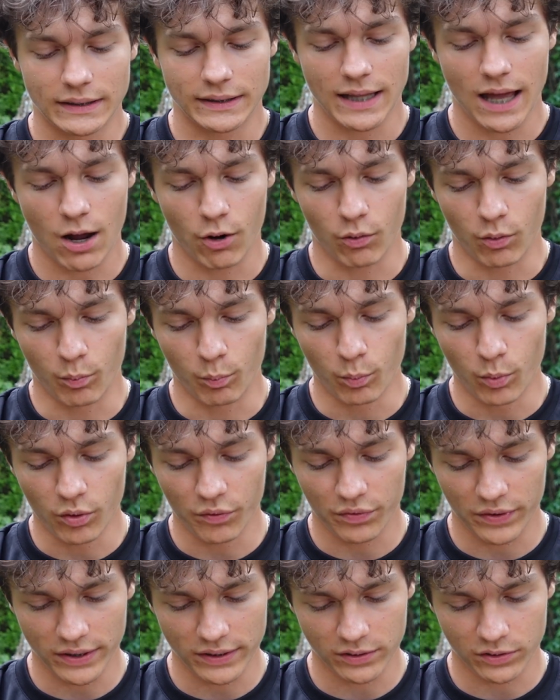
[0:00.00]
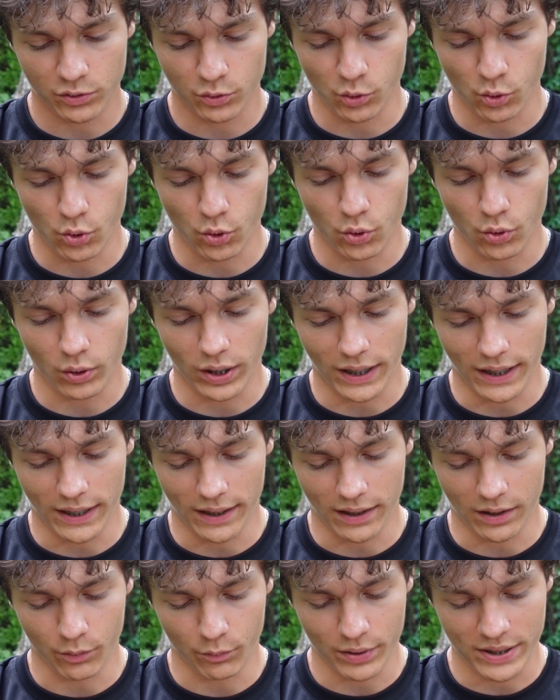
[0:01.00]
Now moving to
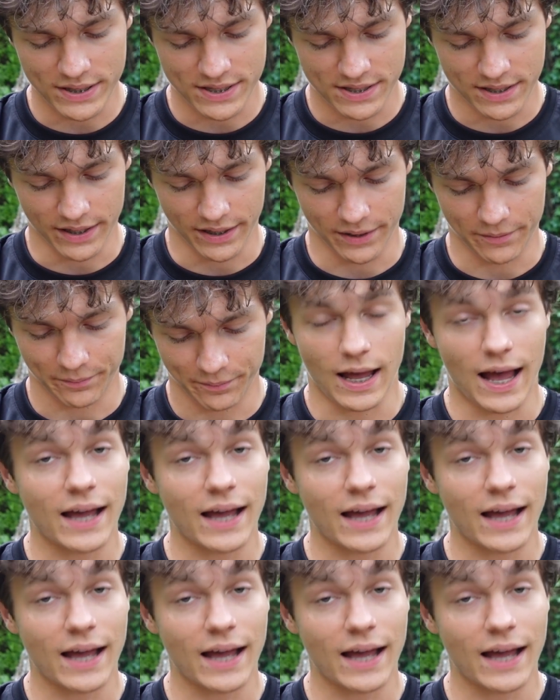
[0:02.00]
Wednesday,